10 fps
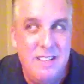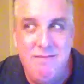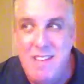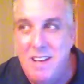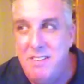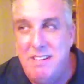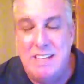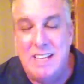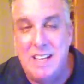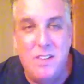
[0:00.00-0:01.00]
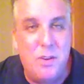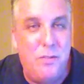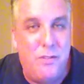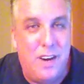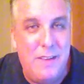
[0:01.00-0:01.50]
Now, I got a little
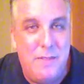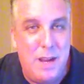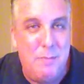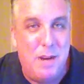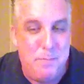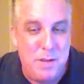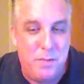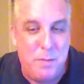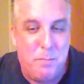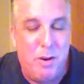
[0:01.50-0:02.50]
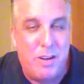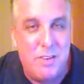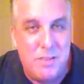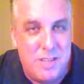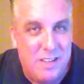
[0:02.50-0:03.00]
vibe that I might be able to bargain
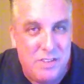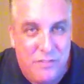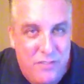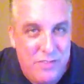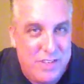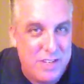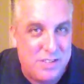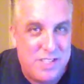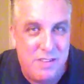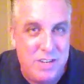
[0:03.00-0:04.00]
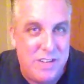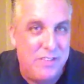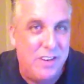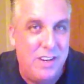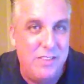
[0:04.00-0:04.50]
her down to 50 or
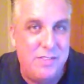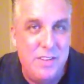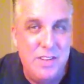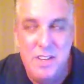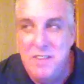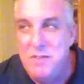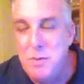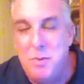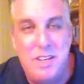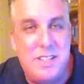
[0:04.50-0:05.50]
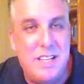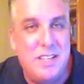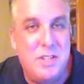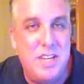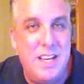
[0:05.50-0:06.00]
75. If you want to take
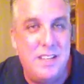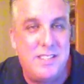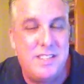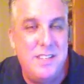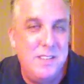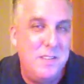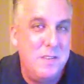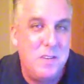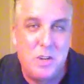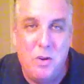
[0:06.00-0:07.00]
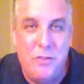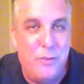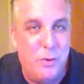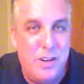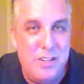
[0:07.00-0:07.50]
the chance, go
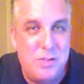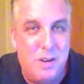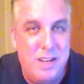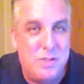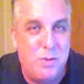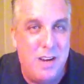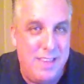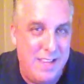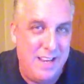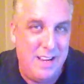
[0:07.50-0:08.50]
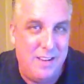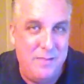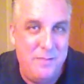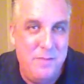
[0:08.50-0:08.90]
for it. Try that out.